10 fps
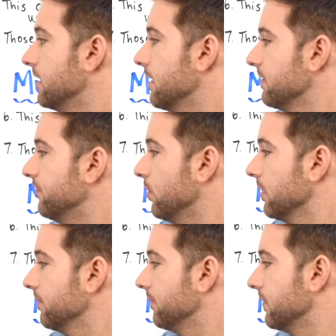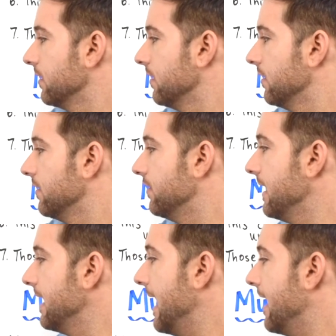Number four,
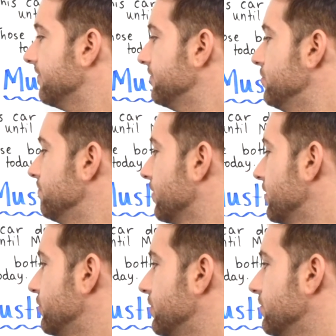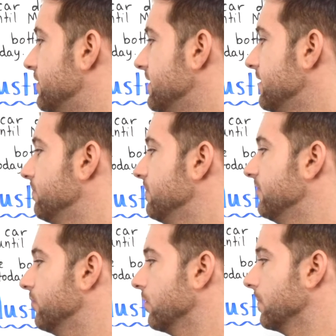they have to brush their teeth
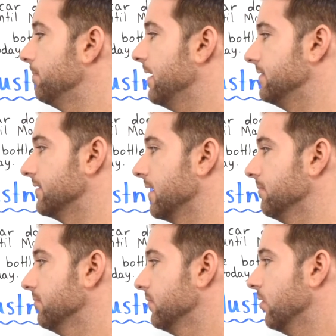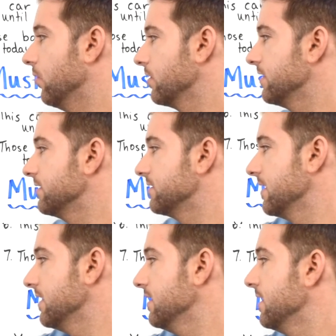before bedtime. Or you could
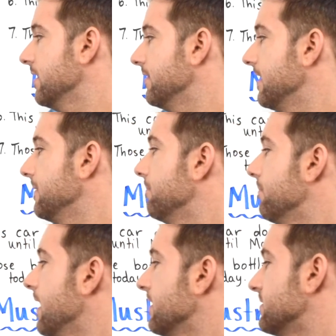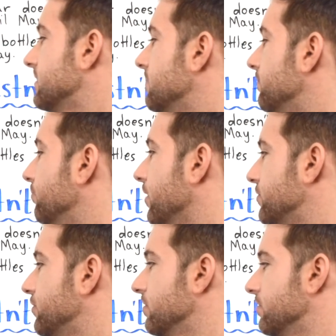say, they must
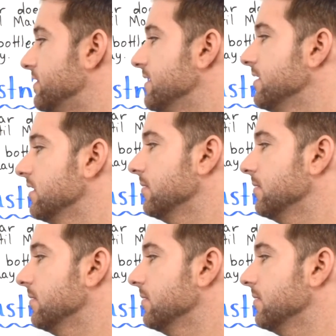brush their teeth